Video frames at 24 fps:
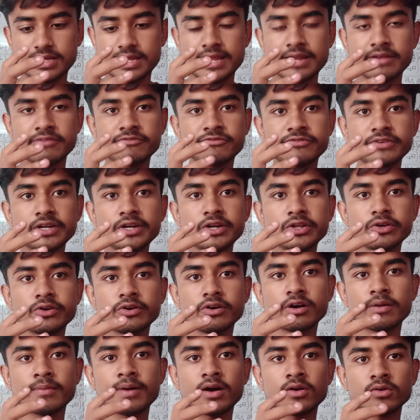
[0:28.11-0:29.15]
a
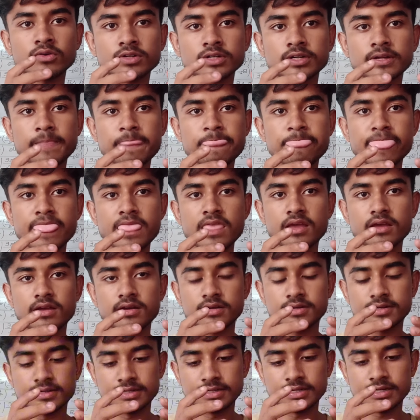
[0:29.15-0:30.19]
video about
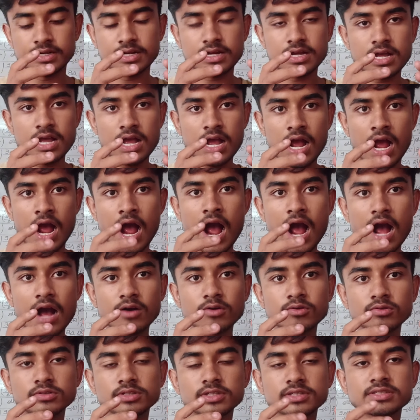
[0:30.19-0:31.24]
uh,
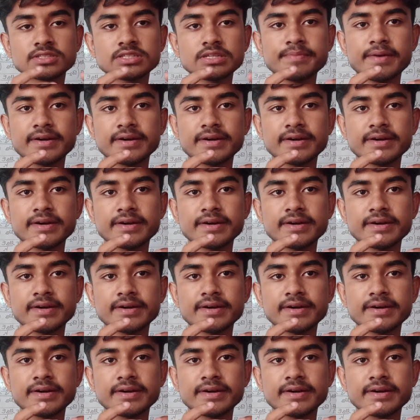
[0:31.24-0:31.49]
how the